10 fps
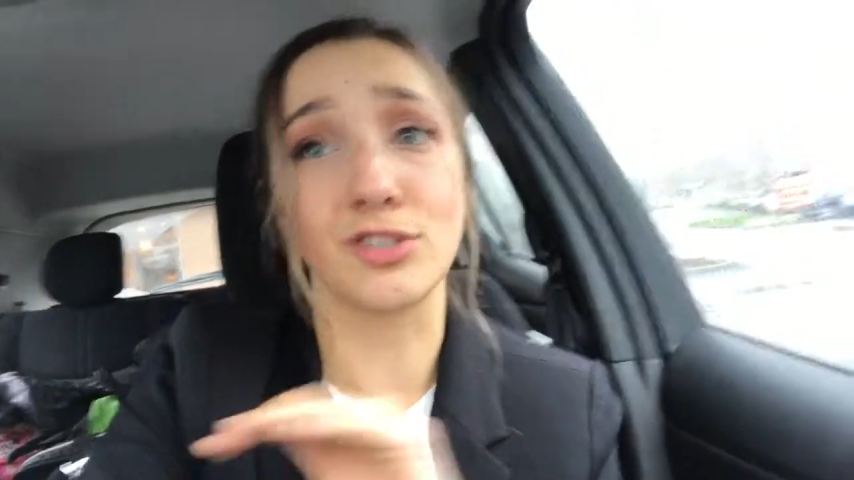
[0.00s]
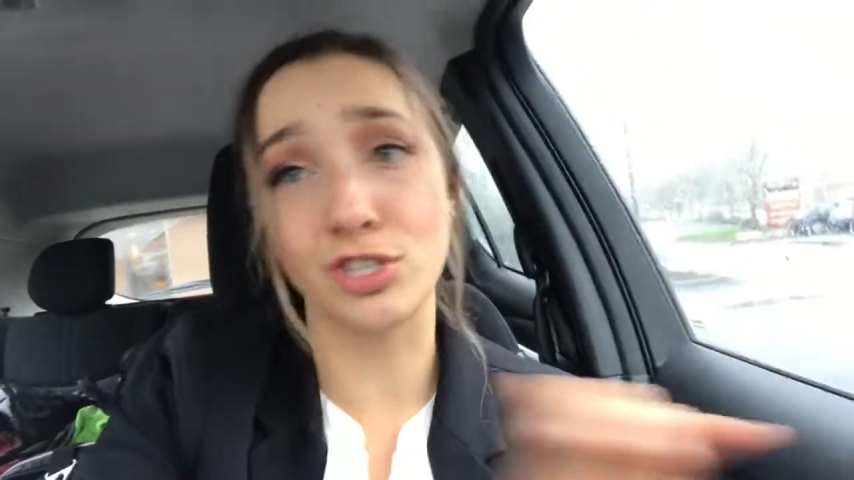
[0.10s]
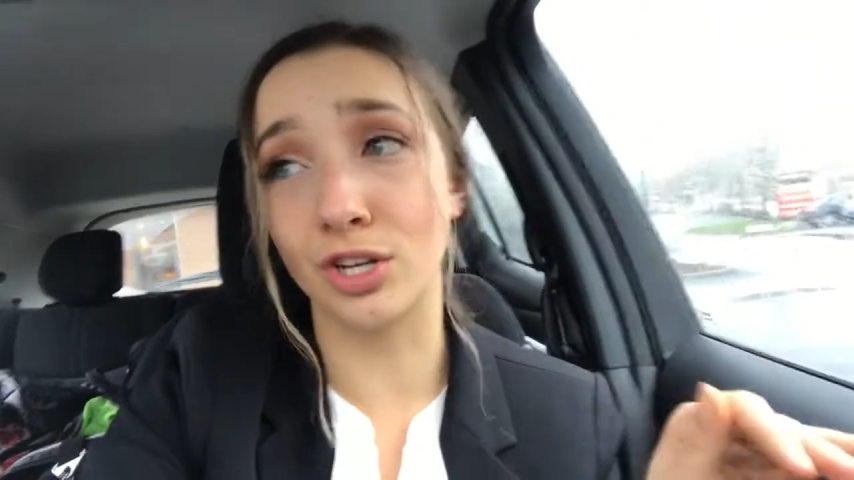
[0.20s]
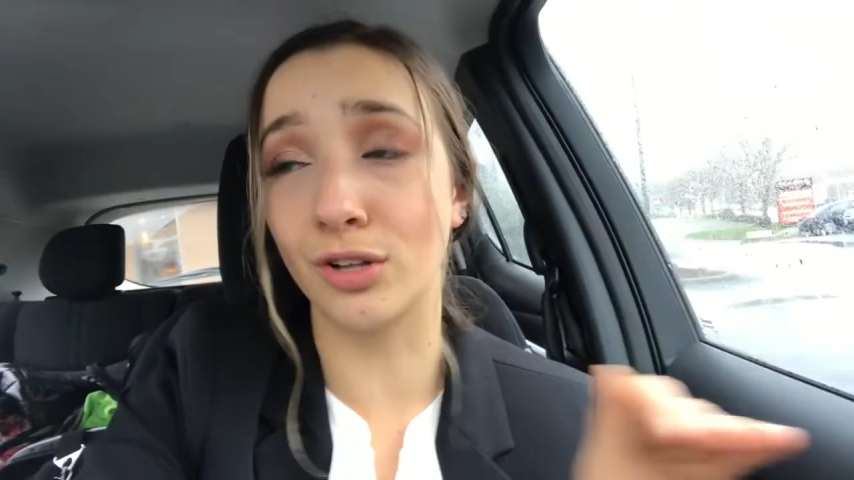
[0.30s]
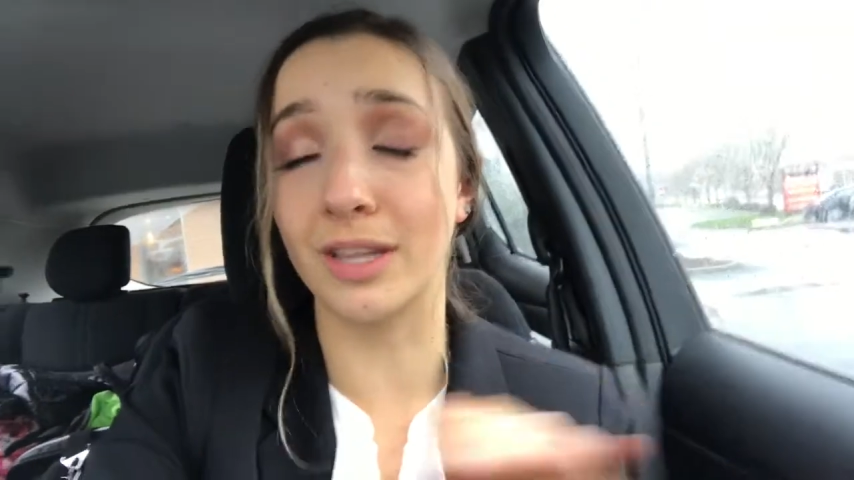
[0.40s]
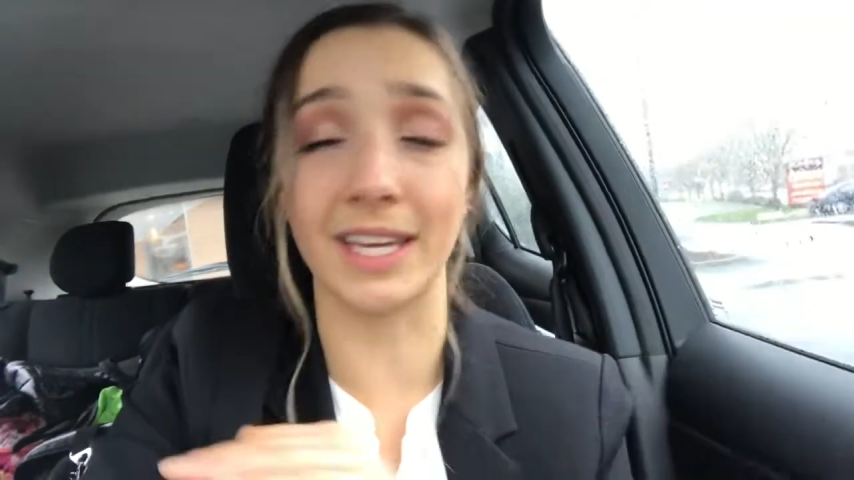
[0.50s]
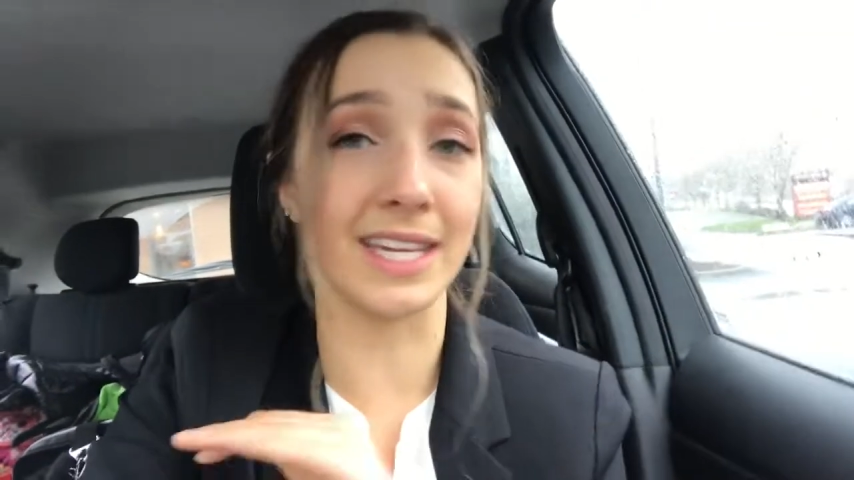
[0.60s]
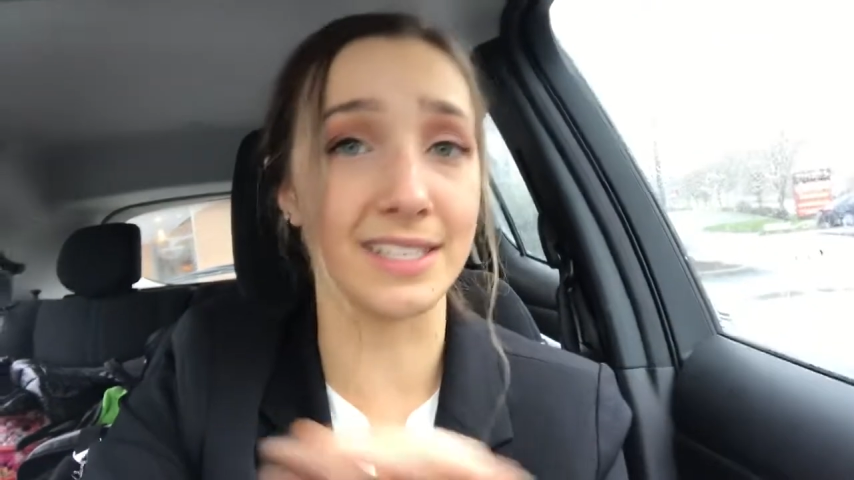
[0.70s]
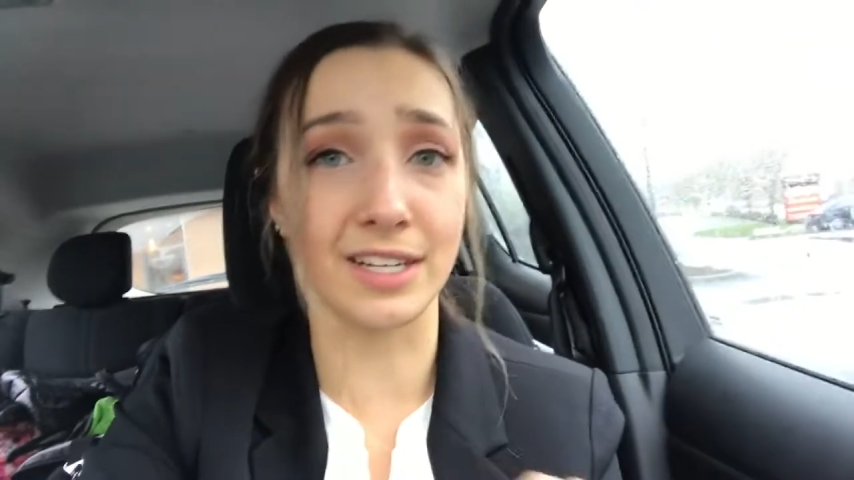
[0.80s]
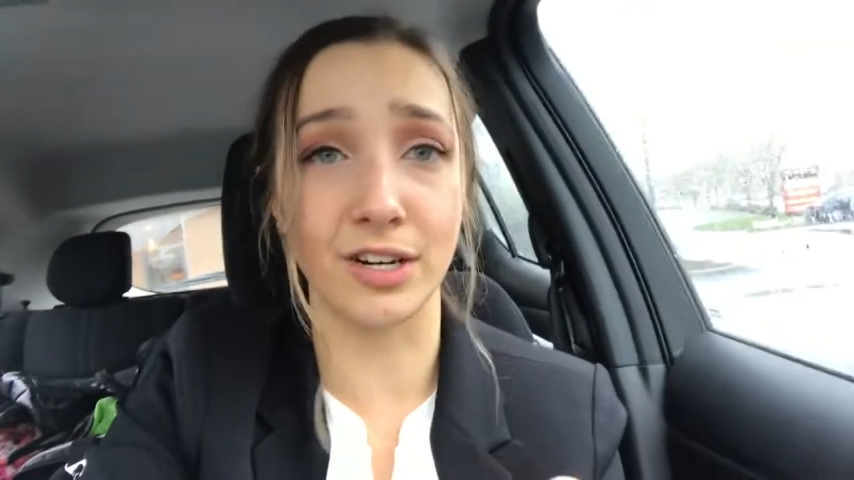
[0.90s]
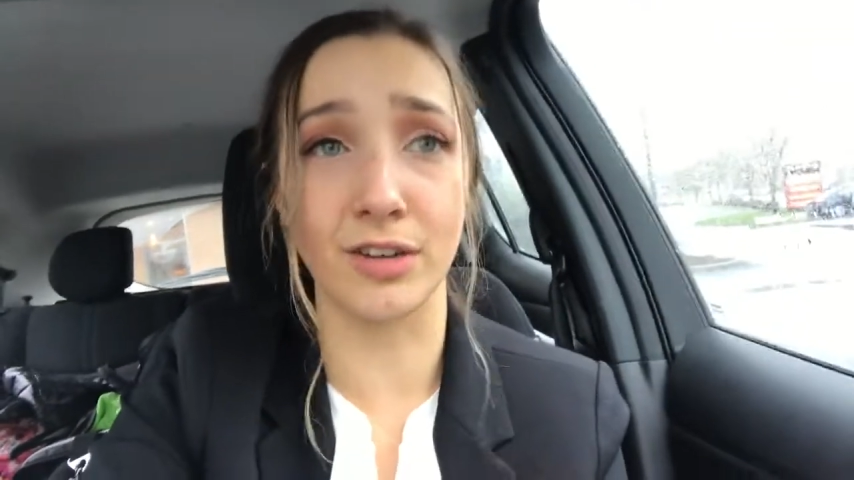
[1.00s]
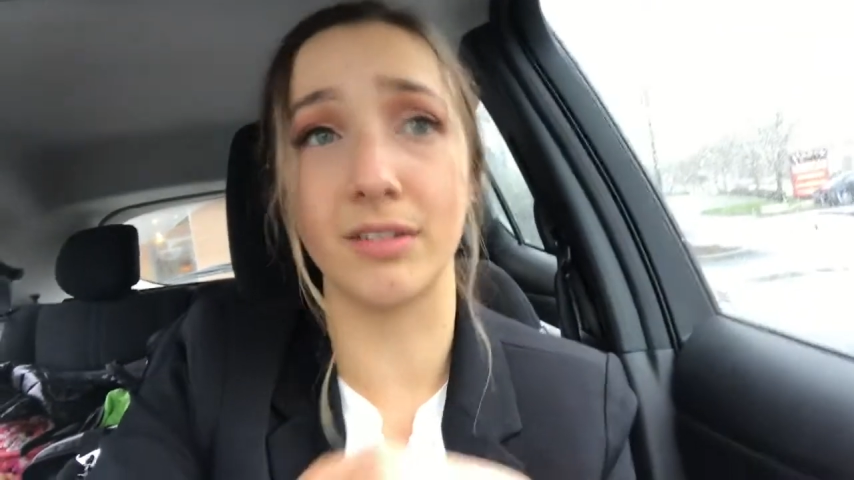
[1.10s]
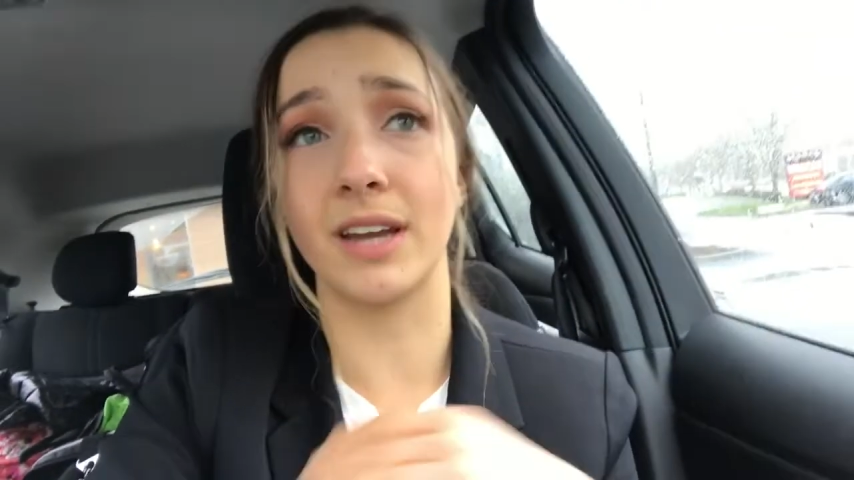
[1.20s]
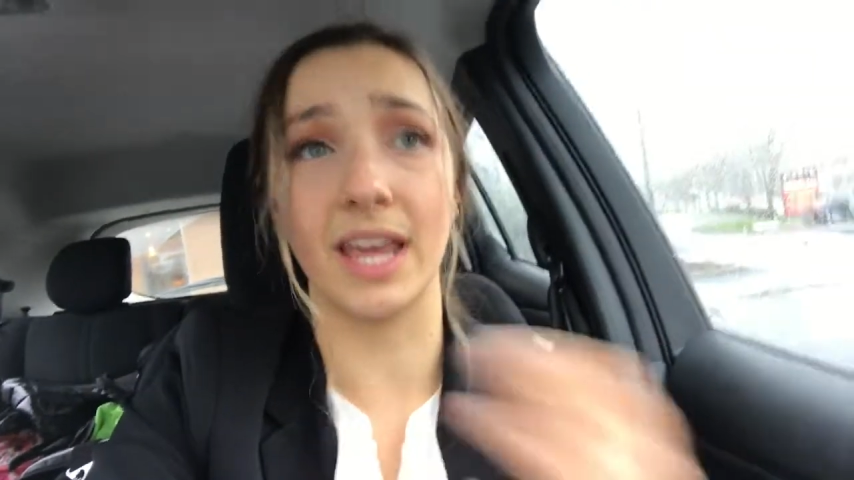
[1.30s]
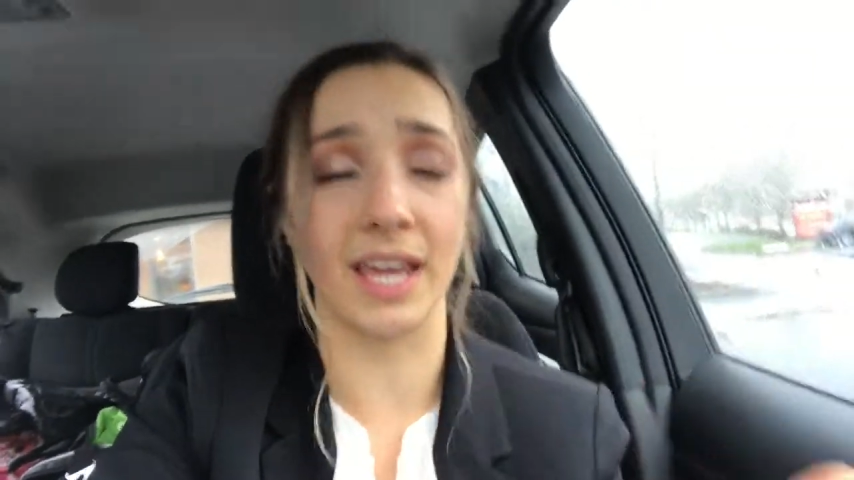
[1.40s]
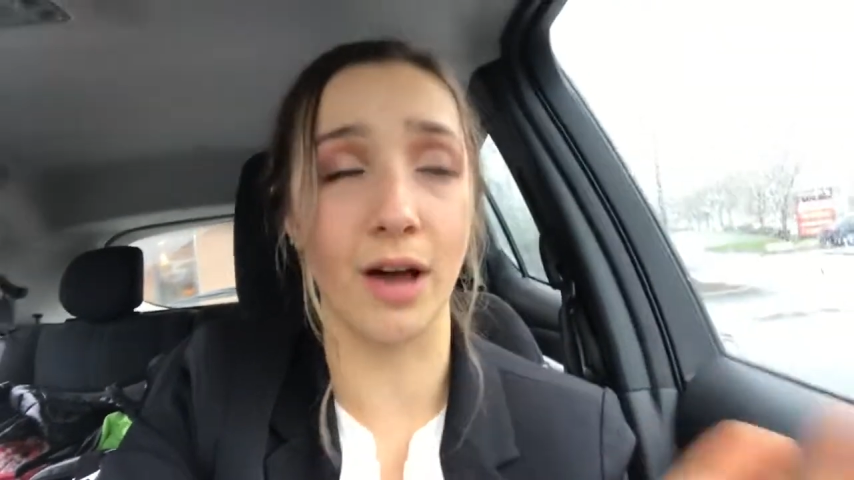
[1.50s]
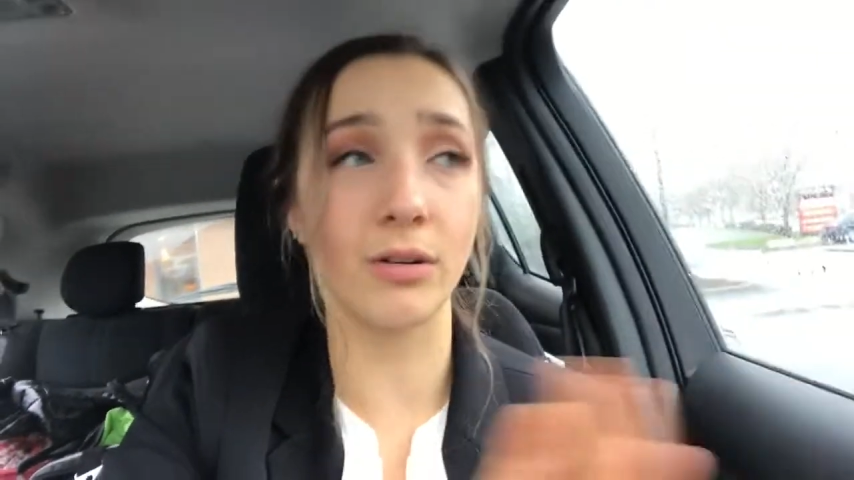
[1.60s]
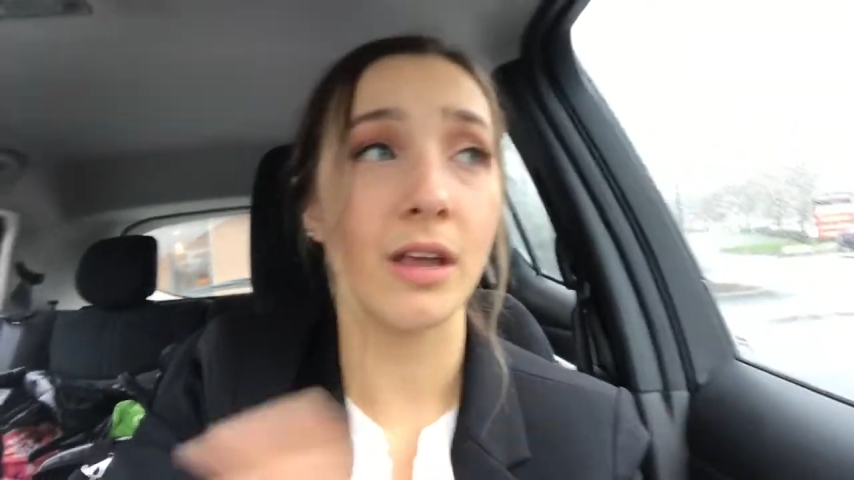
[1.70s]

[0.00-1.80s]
chill, like, eat dinner and hang out.